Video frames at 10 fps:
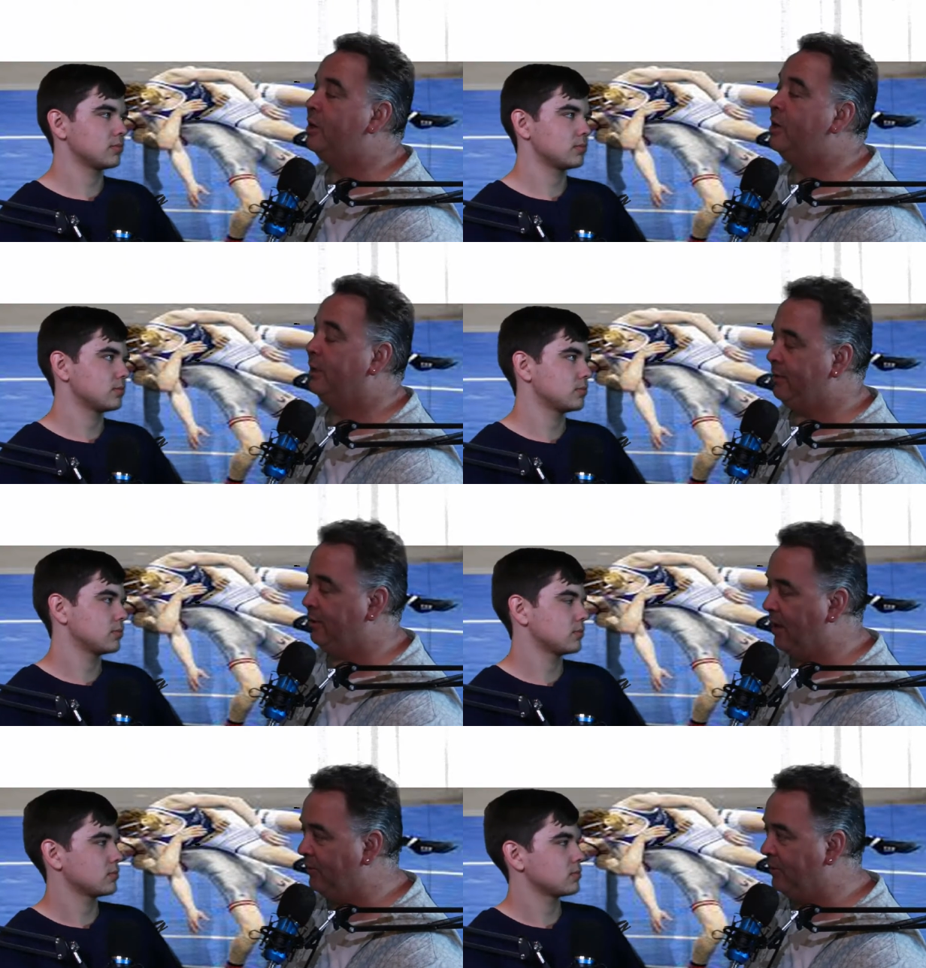Speaker 1: Lacey
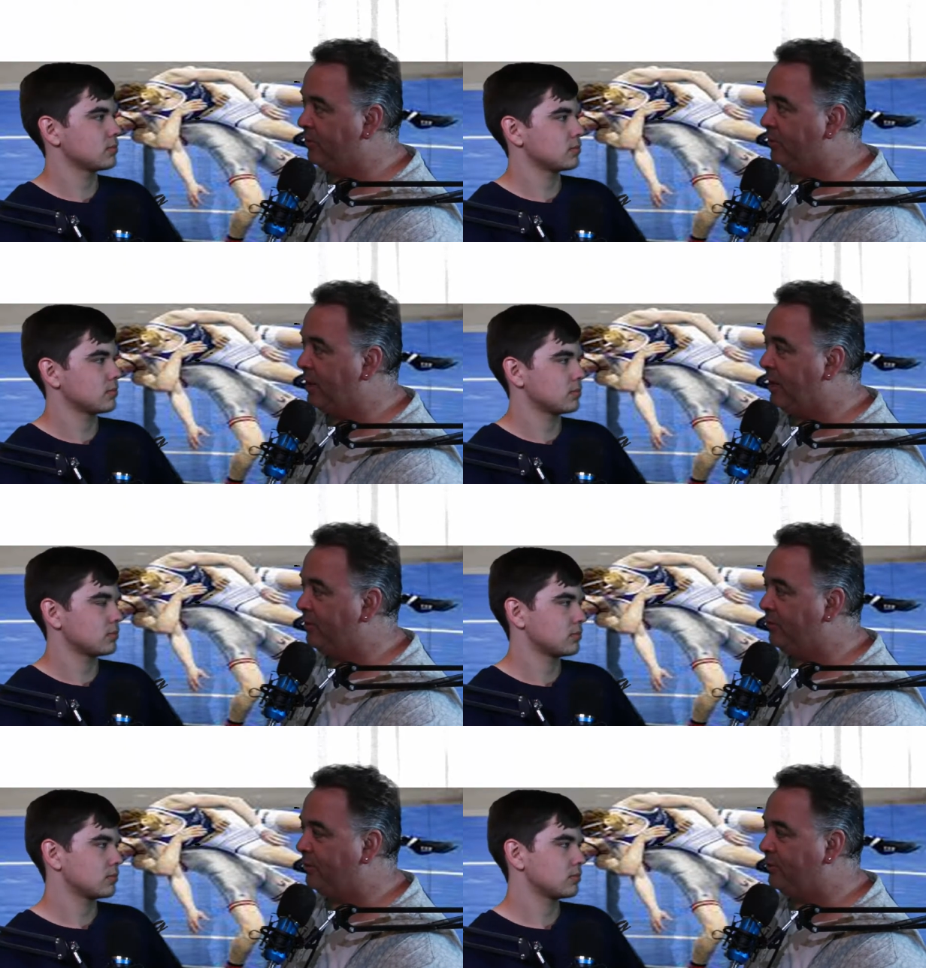Evans is going to ask
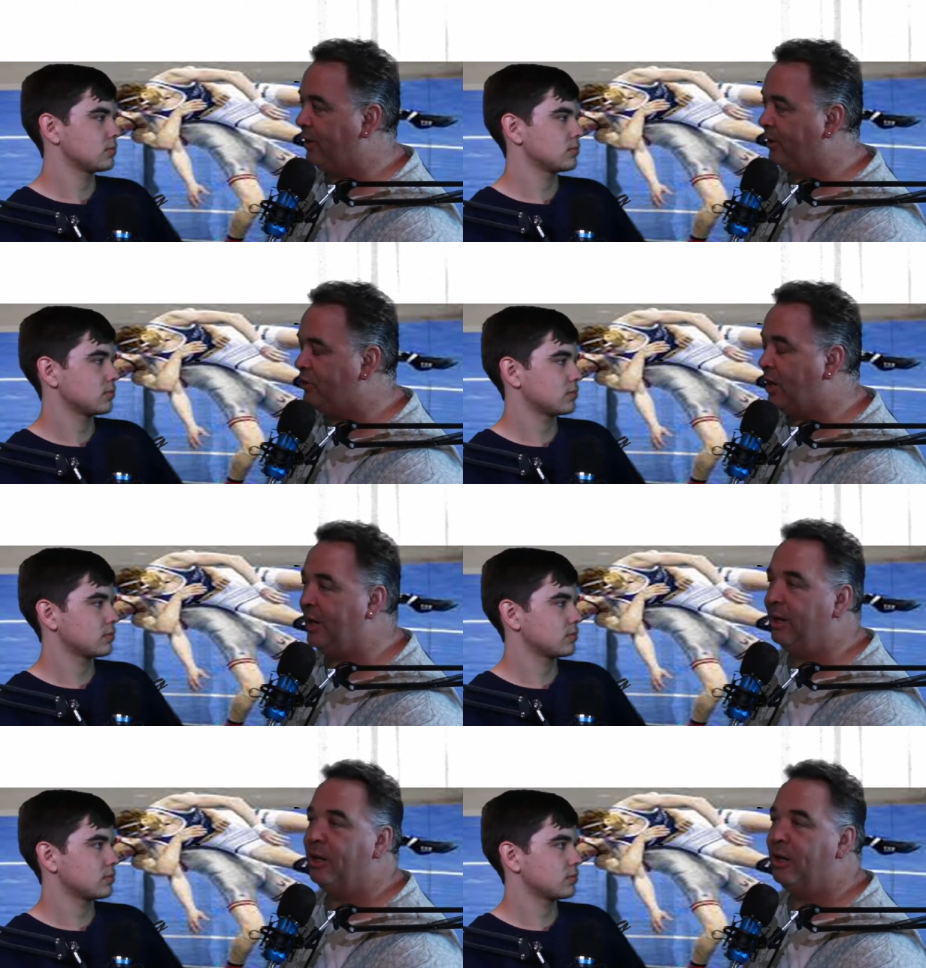for a title shot.